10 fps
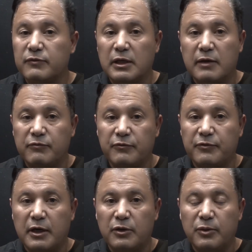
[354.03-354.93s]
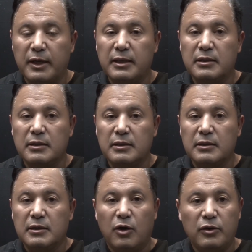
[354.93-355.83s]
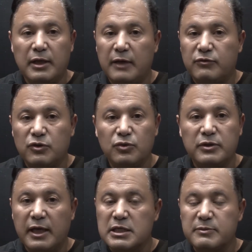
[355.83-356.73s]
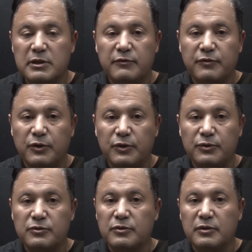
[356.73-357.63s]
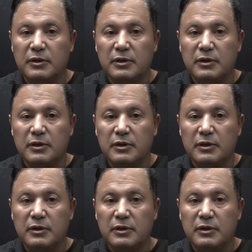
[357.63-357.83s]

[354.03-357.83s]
If they come from far away, all they have to do, text me their photos,